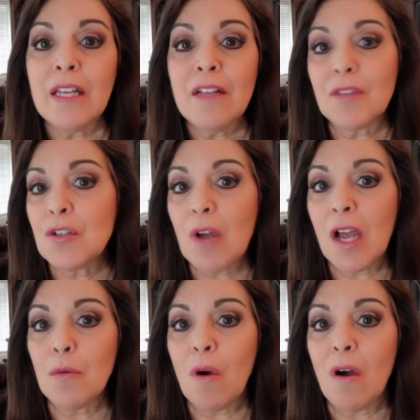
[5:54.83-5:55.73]
the
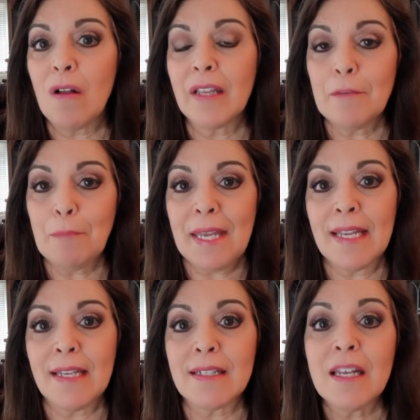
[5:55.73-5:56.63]
drywall and
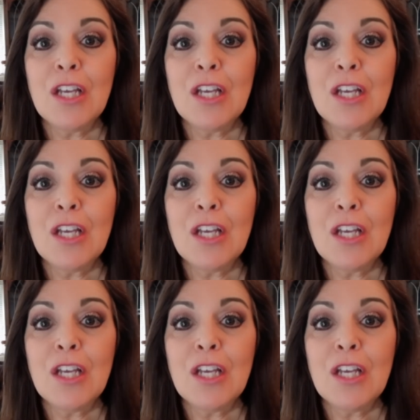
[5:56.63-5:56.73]
paint,